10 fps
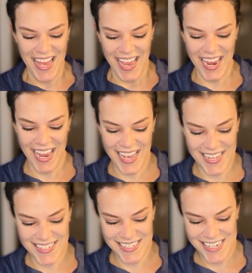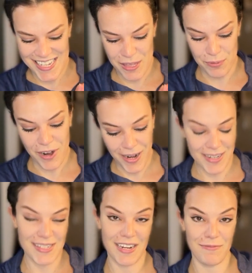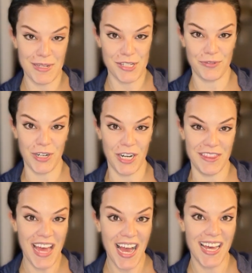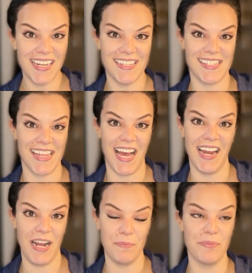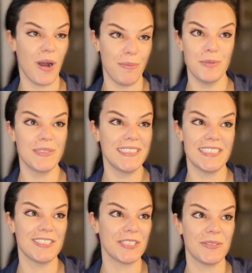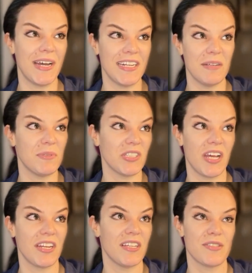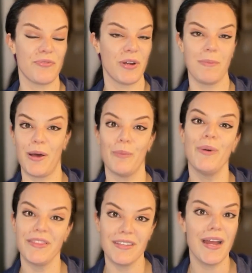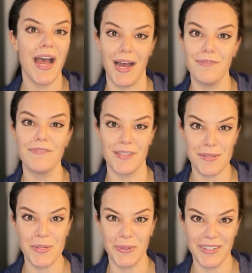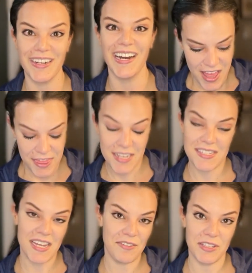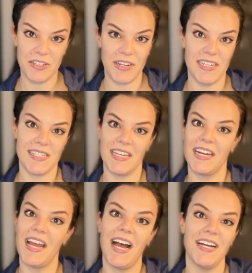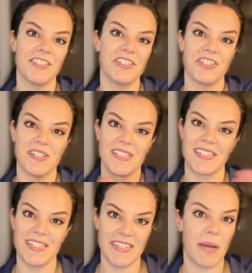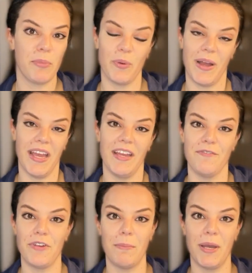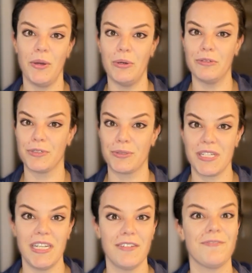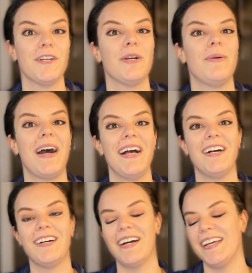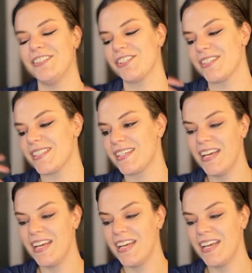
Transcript: And the progress that I've made so far on that is that I probably didn't do any Pilates for about a month and a half this quarter. Things got really crazy and I had to just step away from my whole routine for a while and just